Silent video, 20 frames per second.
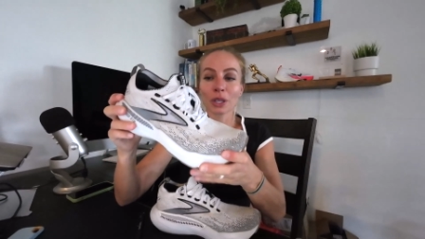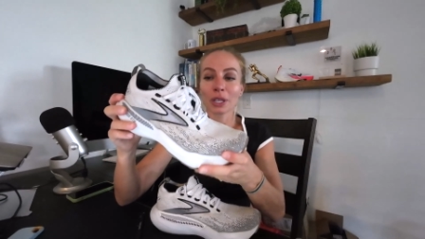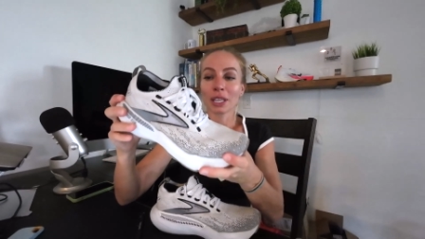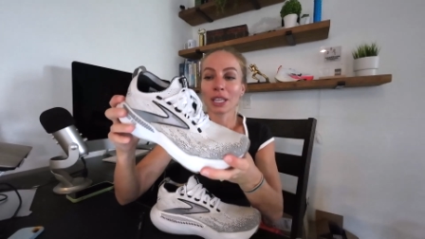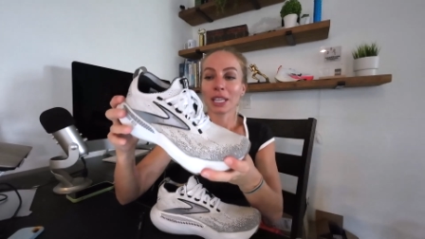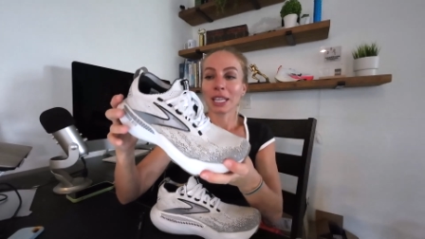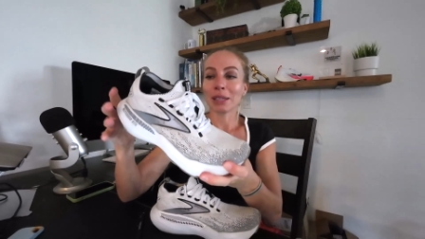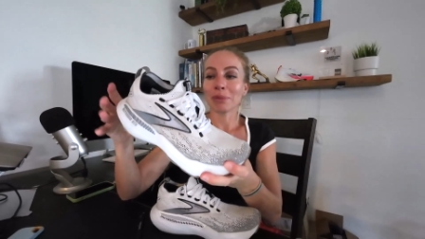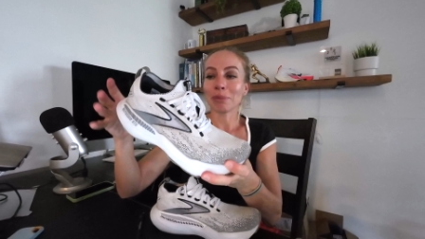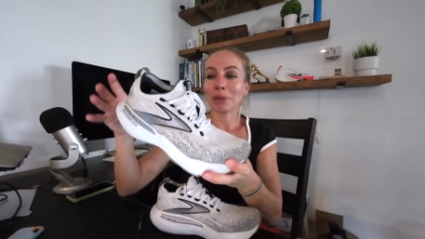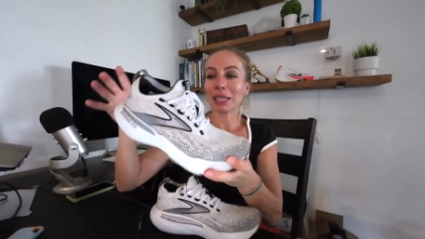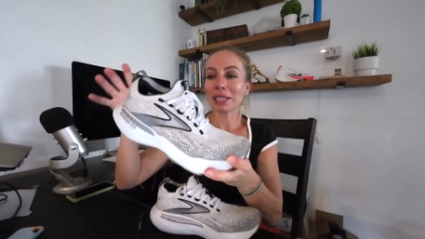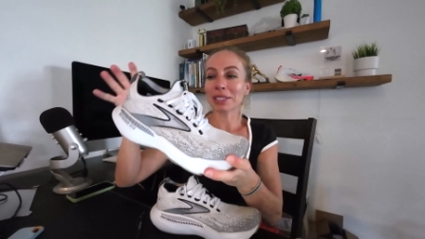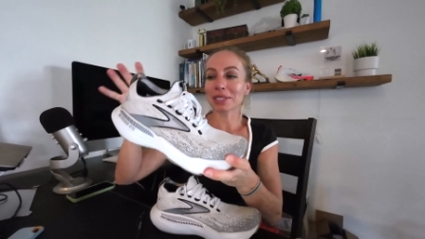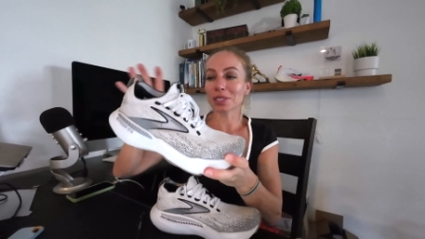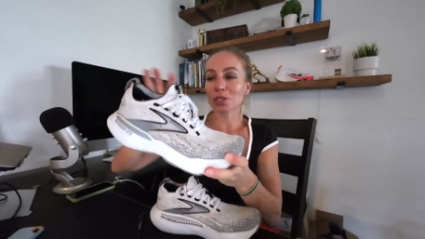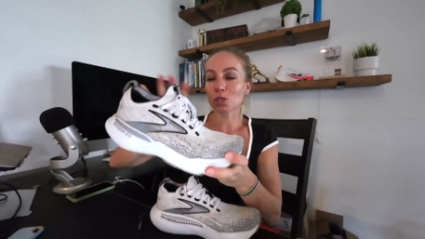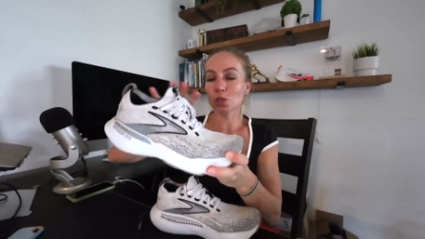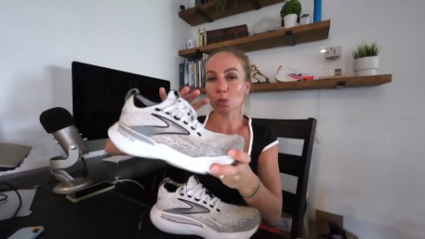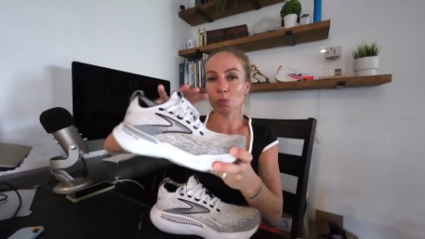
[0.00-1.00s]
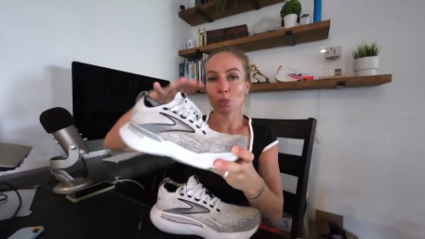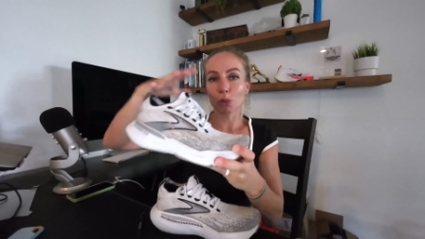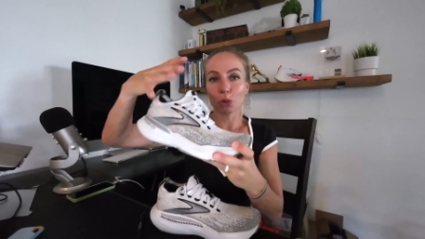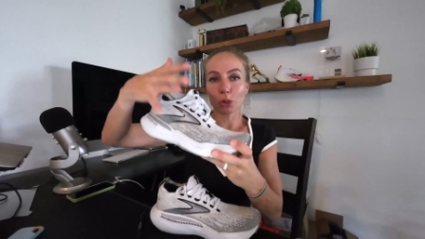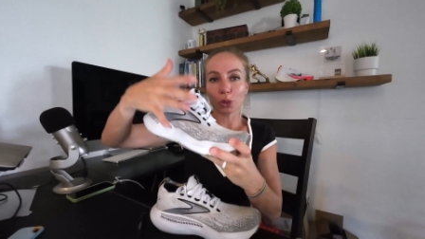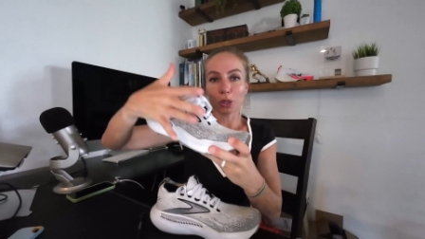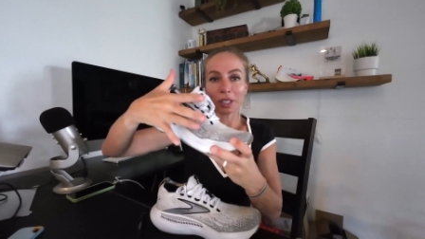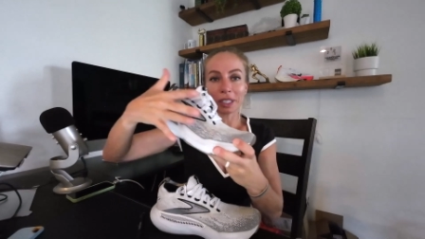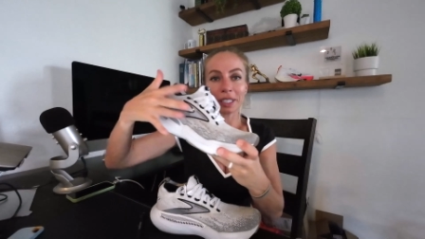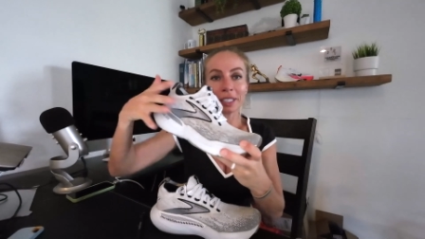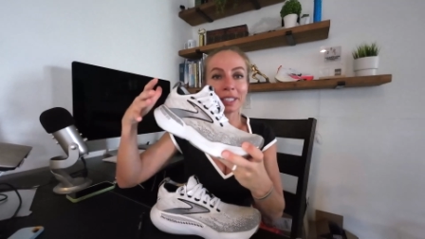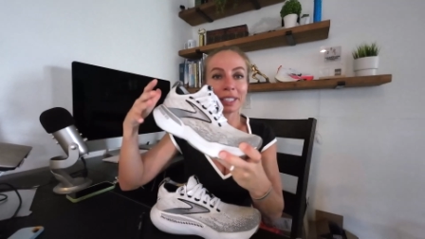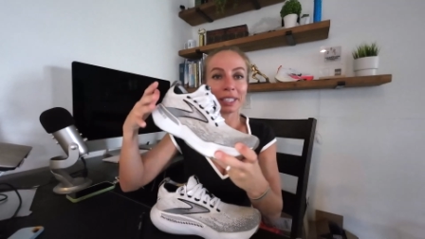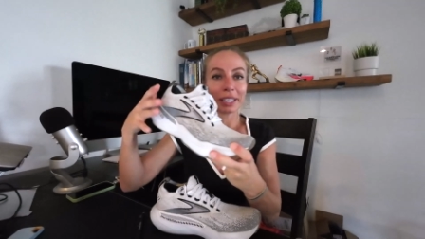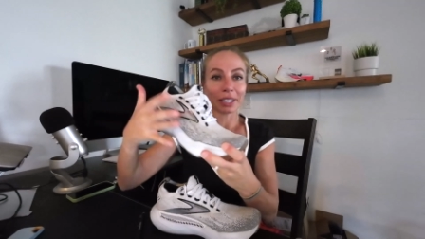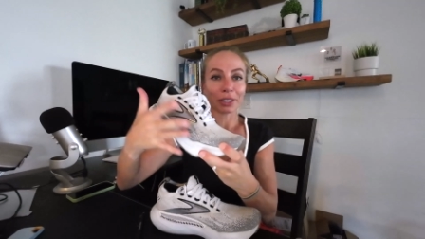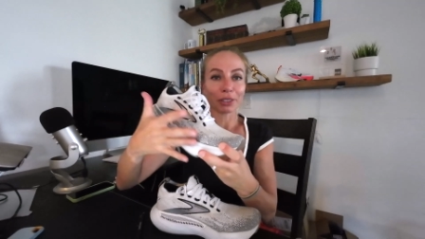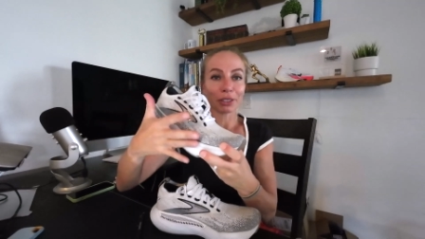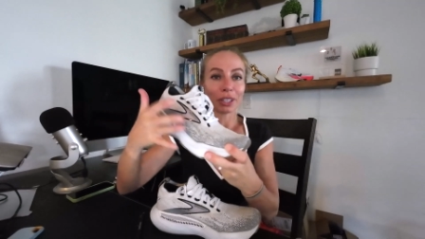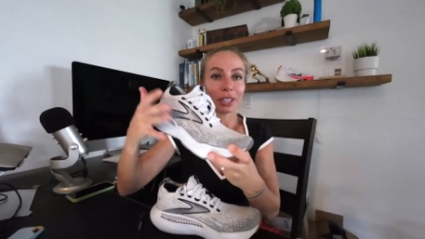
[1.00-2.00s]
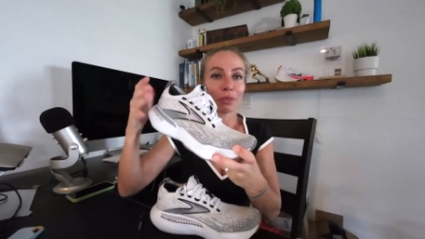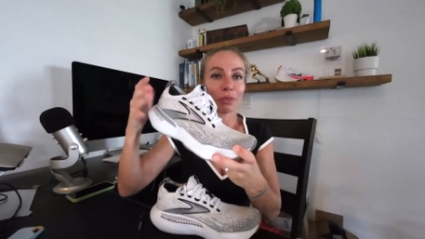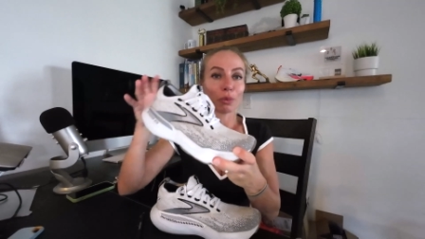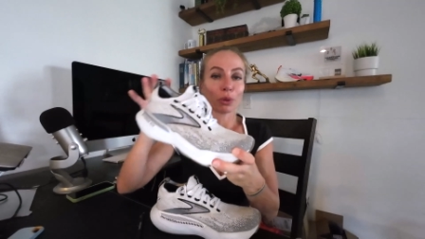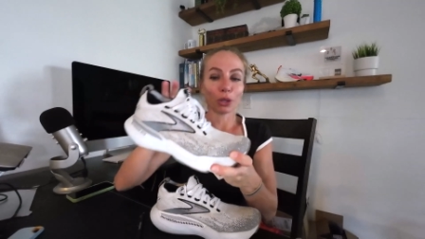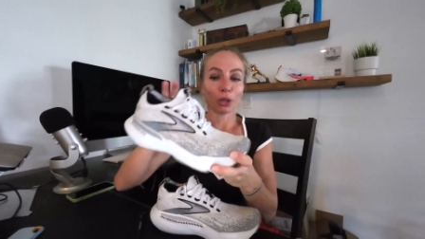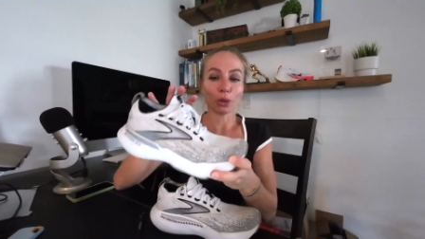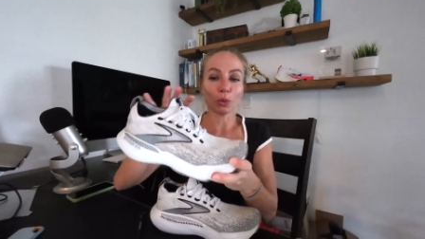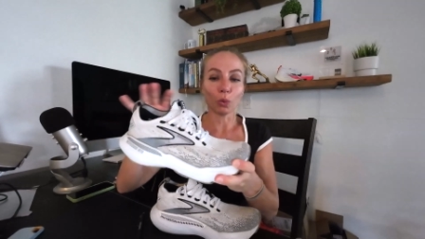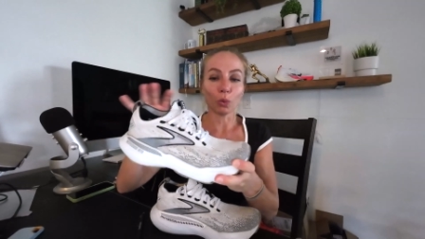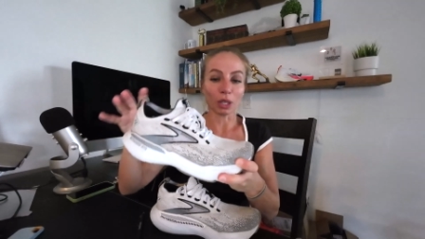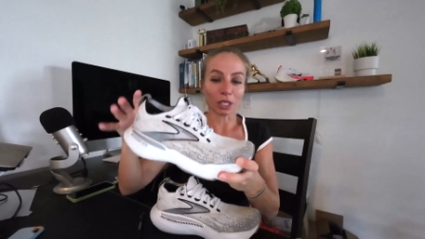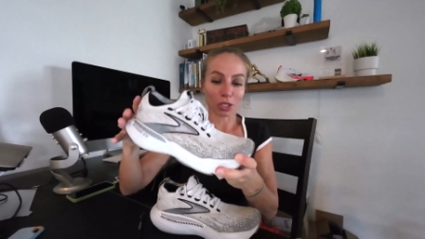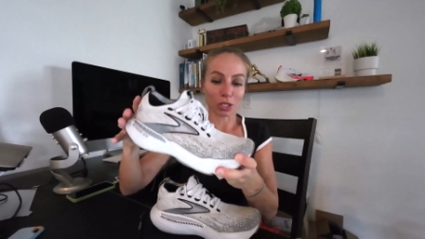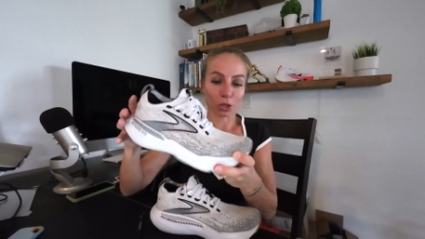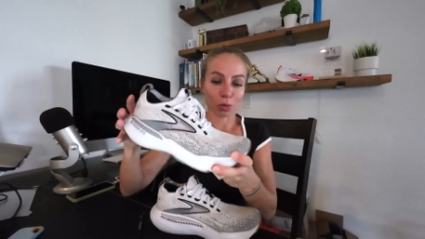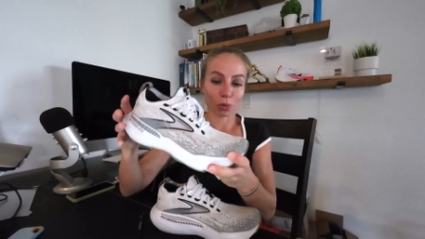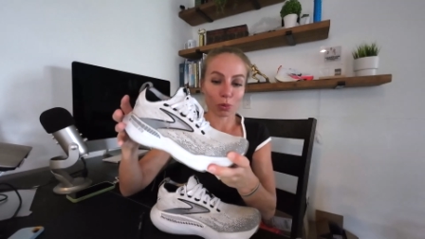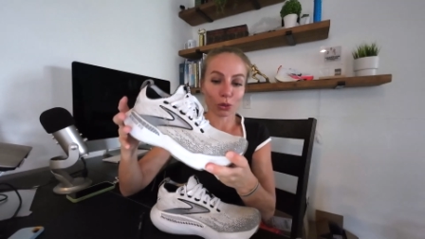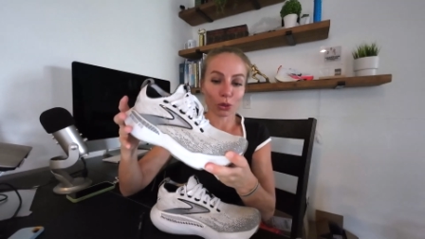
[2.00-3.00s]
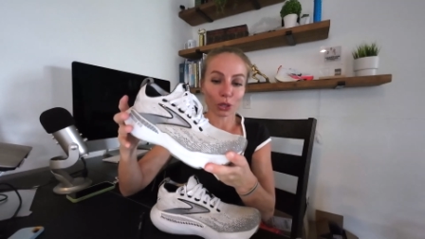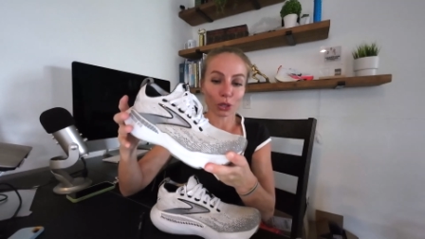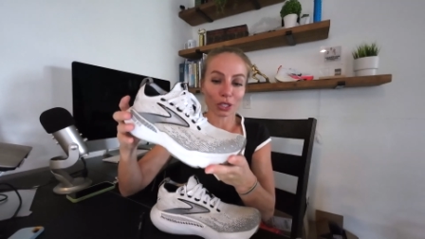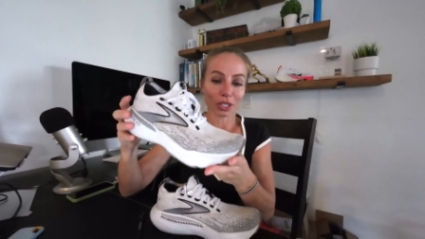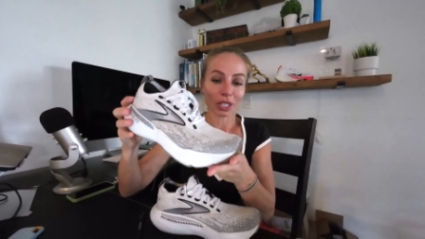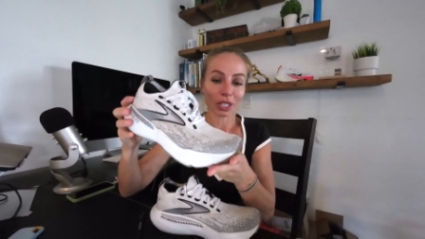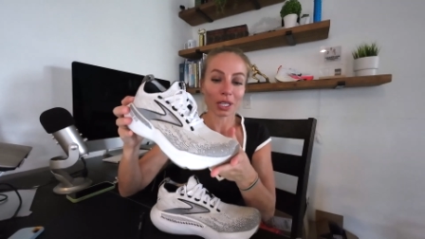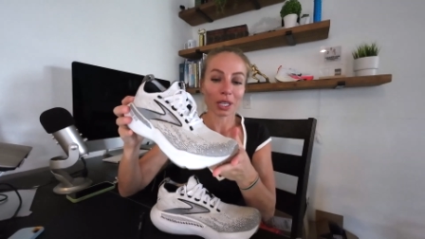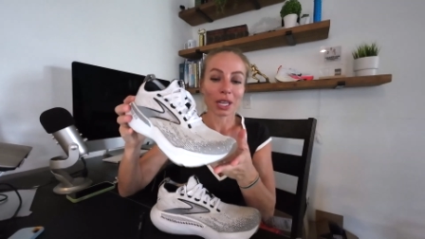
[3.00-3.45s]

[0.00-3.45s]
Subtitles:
It makes it supported in the area where you want support.